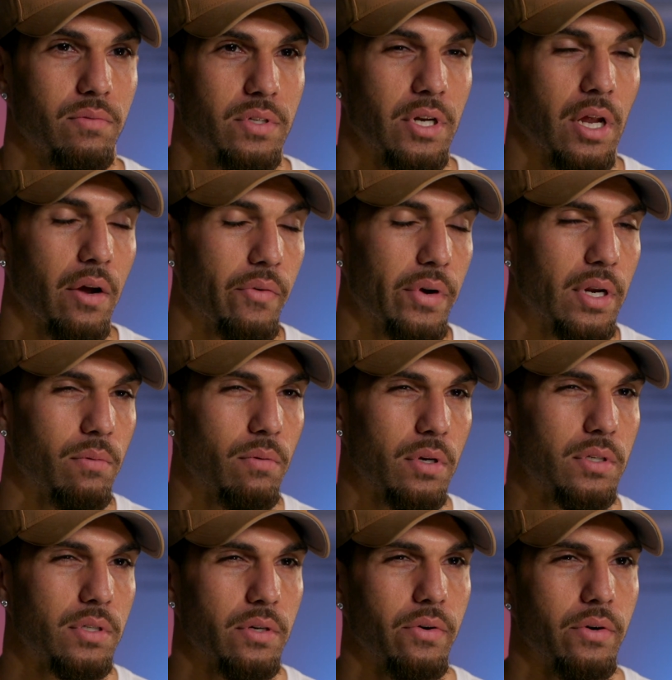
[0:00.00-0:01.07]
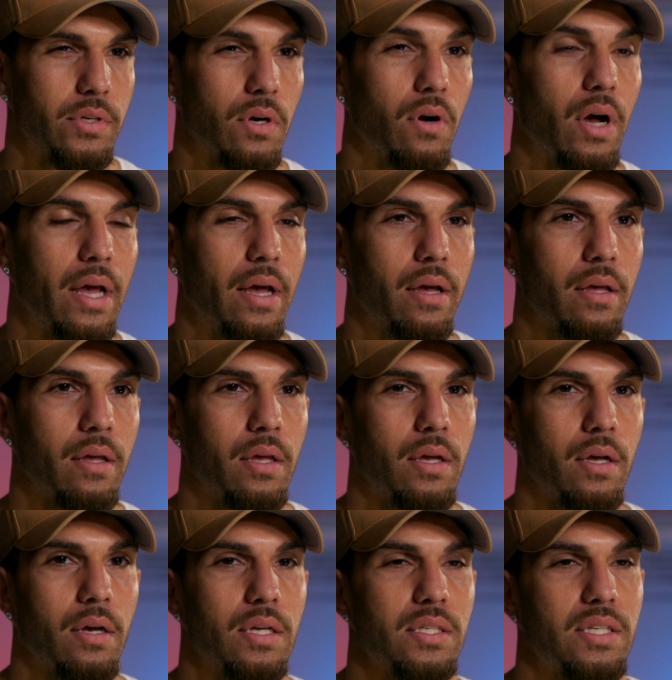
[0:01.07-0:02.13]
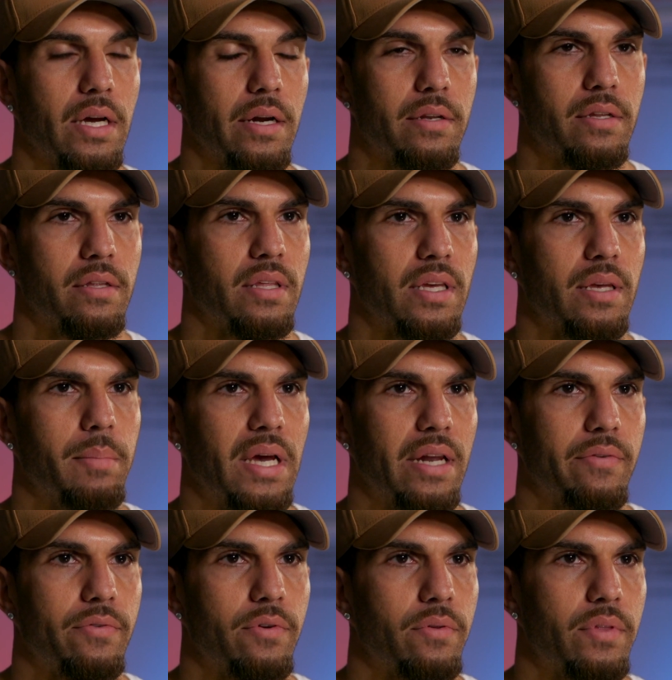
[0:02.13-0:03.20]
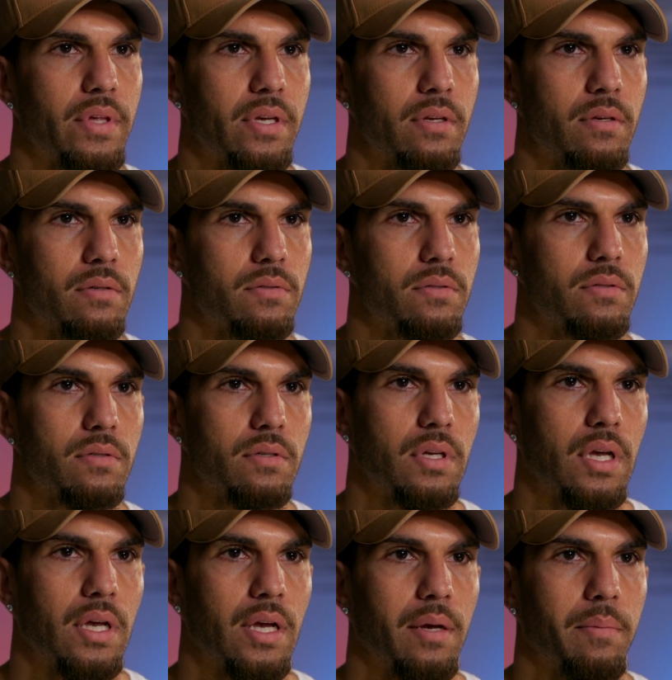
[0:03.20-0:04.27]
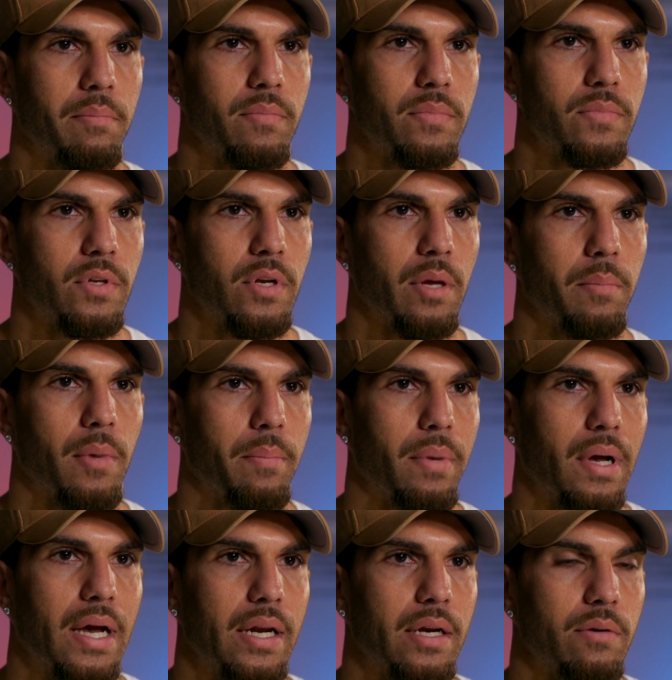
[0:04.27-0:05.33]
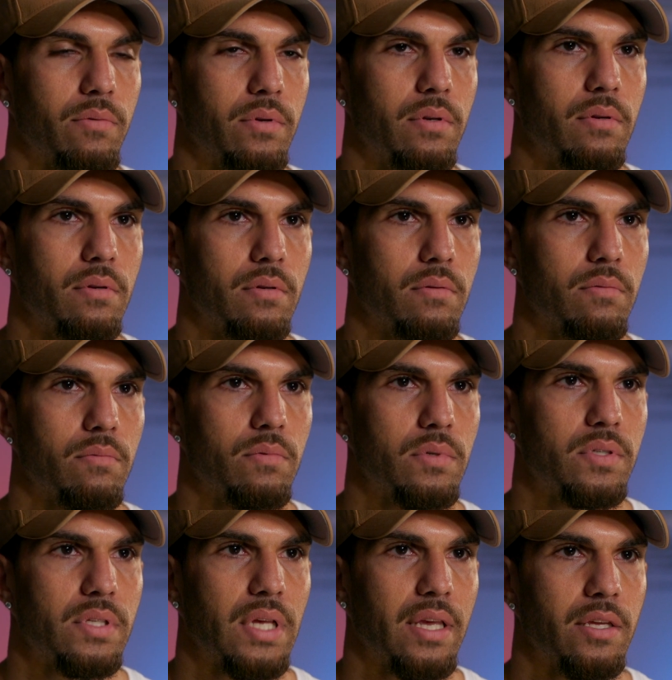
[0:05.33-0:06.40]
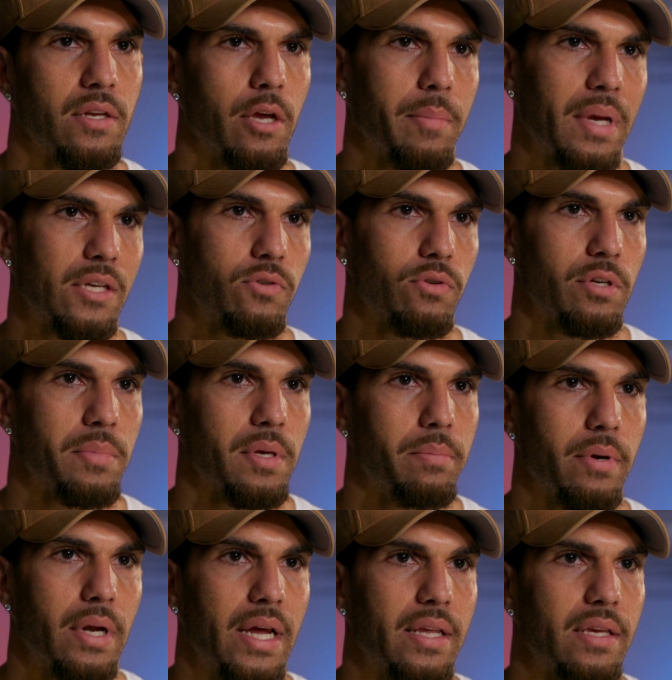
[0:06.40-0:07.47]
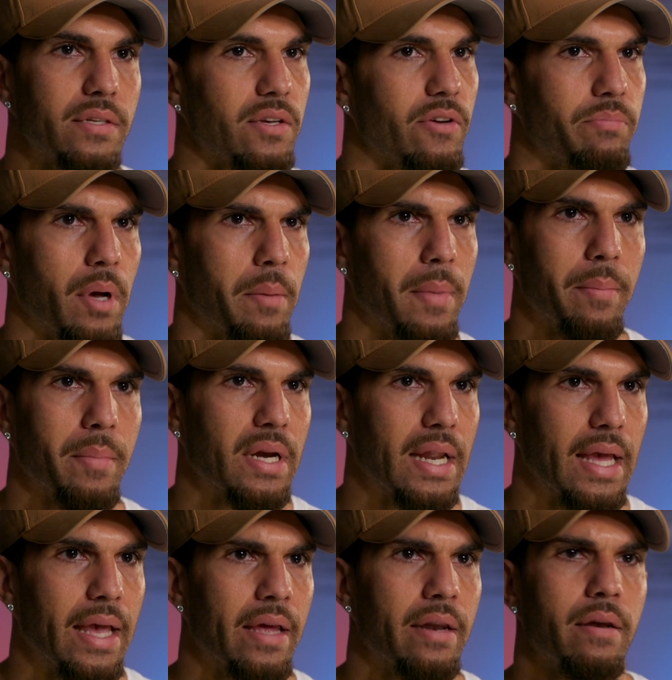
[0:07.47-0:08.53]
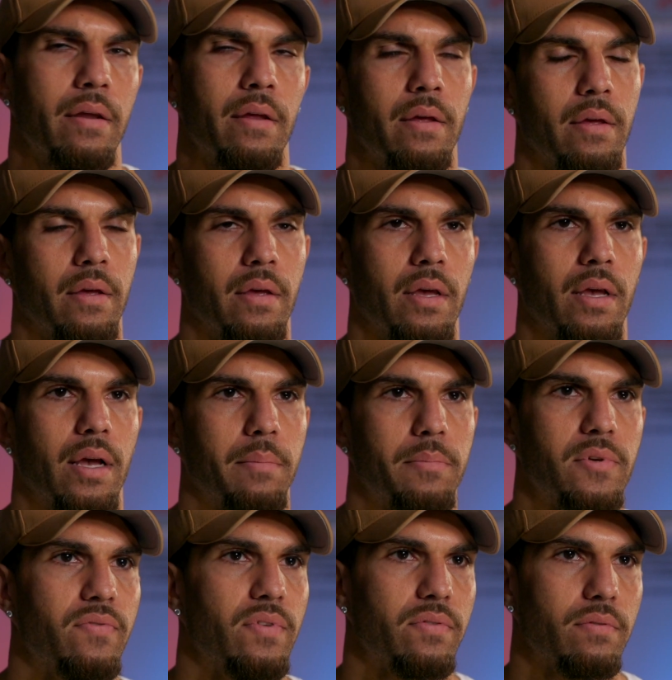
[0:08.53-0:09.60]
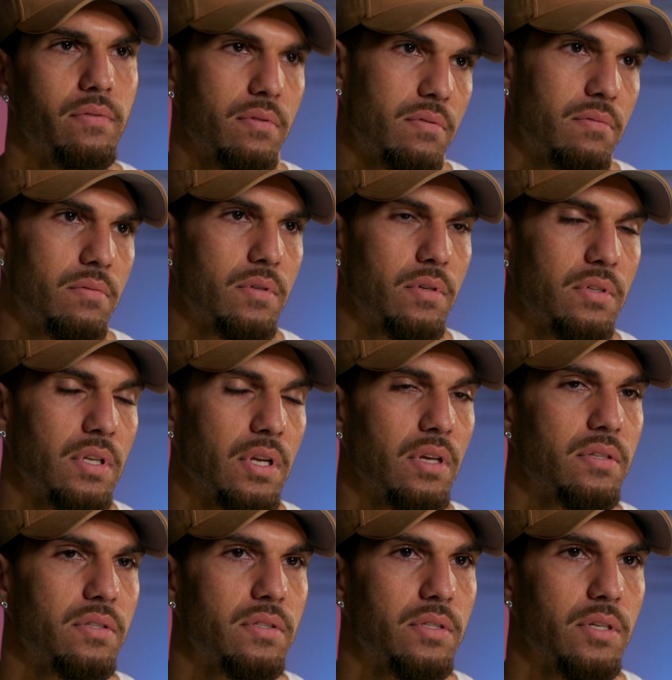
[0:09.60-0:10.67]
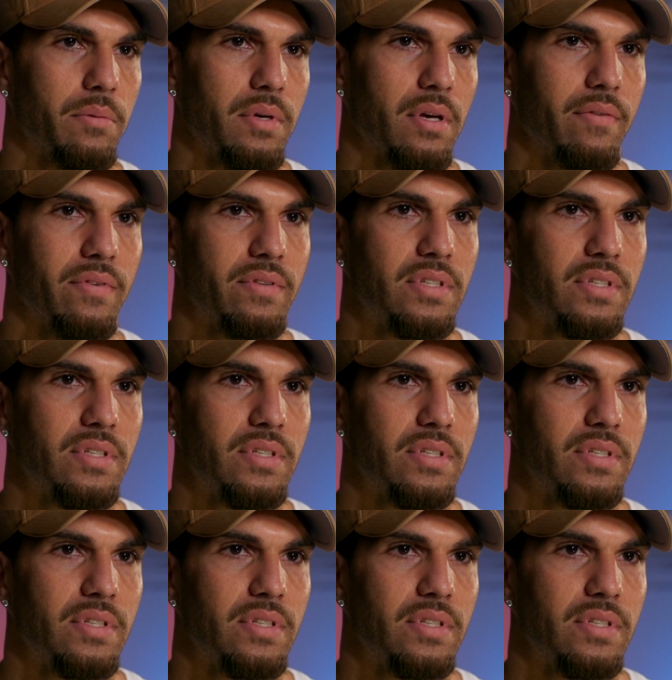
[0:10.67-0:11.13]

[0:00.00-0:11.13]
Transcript: I really wanted to retire. I started to think about a few things. My partner would say, you know, make sure you be proud of yourself. My mum and dad, Just to tell me I've